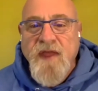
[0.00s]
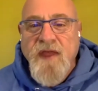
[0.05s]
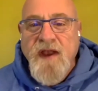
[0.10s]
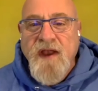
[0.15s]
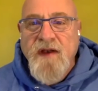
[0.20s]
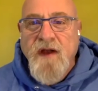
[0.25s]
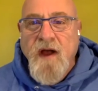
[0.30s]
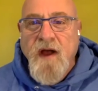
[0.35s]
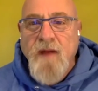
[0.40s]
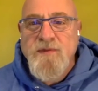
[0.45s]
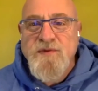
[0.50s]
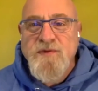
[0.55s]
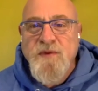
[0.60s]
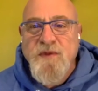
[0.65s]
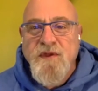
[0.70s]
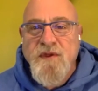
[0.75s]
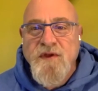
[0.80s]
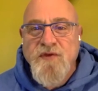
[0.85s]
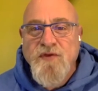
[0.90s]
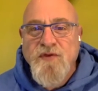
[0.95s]
that comes
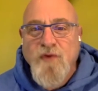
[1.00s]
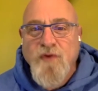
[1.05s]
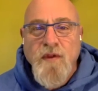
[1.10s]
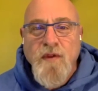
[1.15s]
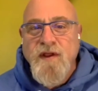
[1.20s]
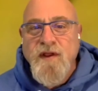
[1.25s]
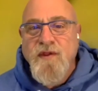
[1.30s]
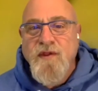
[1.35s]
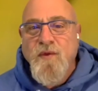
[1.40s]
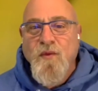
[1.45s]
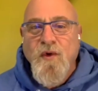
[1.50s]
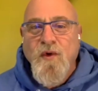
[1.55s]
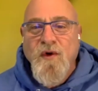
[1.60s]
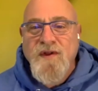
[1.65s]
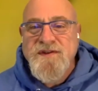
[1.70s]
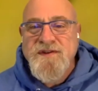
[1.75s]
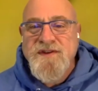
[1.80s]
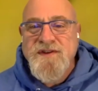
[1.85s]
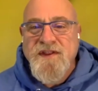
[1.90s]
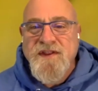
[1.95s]
with controlling the
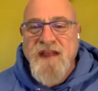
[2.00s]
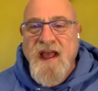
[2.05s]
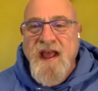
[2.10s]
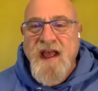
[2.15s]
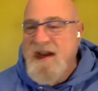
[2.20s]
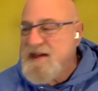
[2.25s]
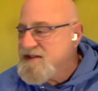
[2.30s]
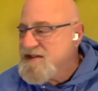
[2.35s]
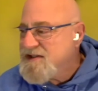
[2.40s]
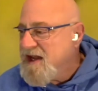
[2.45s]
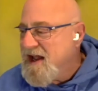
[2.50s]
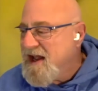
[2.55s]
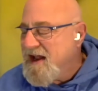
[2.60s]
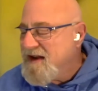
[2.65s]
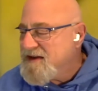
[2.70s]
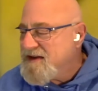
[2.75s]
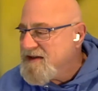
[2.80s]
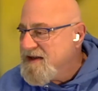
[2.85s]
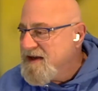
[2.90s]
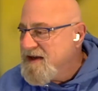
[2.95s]
world to that
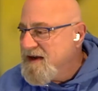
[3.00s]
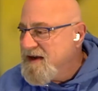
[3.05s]
extent